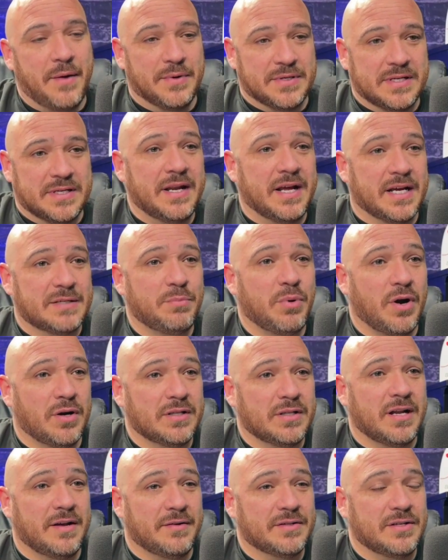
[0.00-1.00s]
the next part
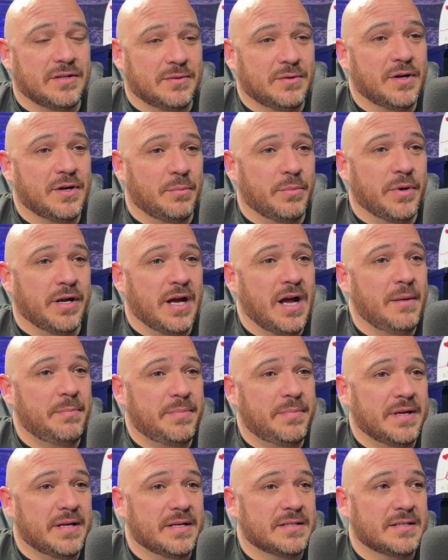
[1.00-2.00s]
that I was going to bring up,
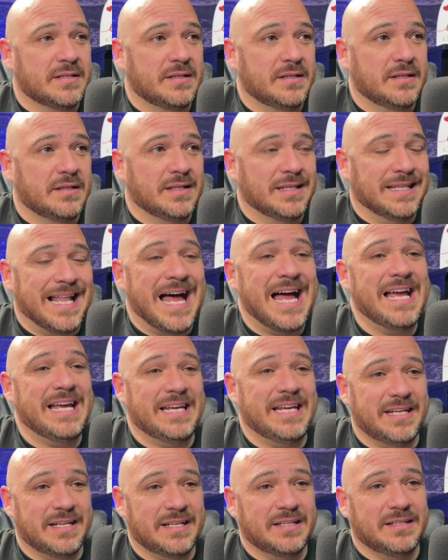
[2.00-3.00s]
is
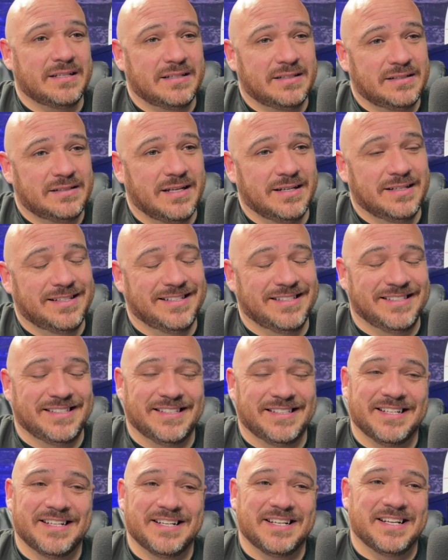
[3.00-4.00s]
lying.
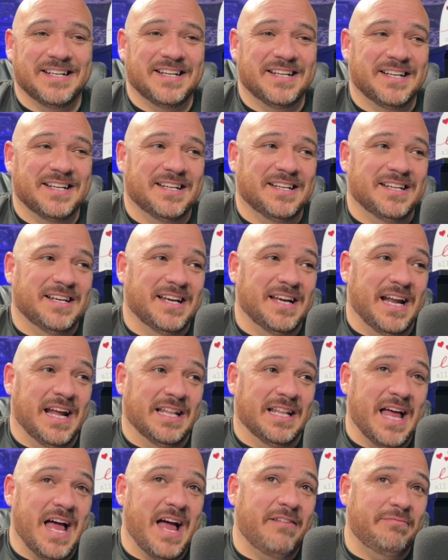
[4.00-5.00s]
And I
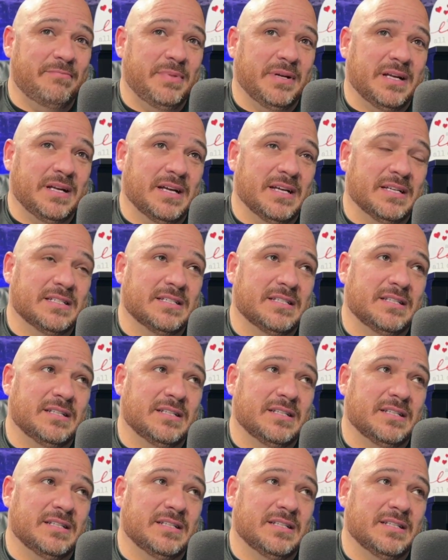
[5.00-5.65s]
laugh because,